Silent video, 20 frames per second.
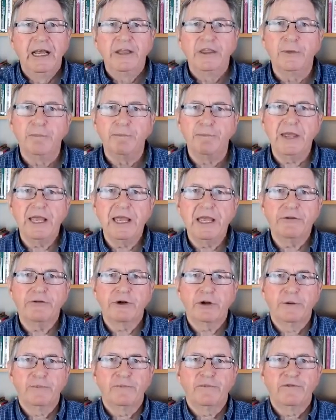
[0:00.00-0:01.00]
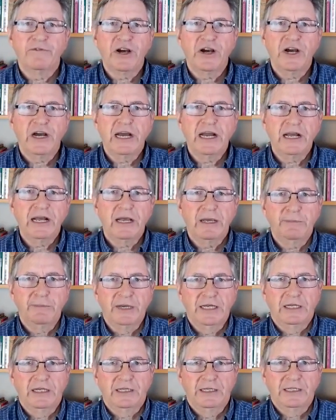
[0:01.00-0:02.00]
The B group
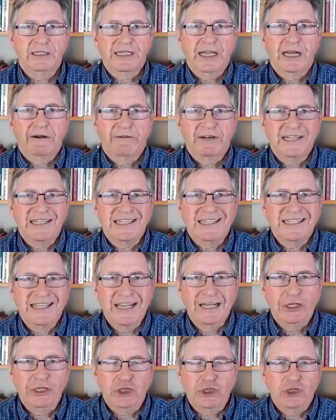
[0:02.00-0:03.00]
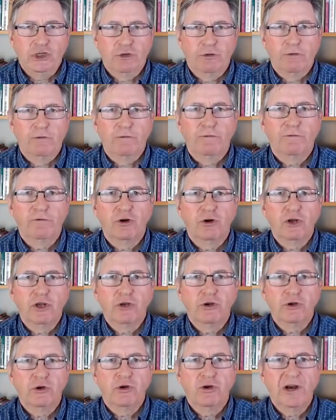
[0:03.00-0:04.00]
vitamins are essential for
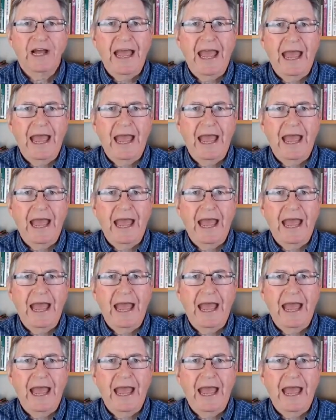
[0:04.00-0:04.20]
your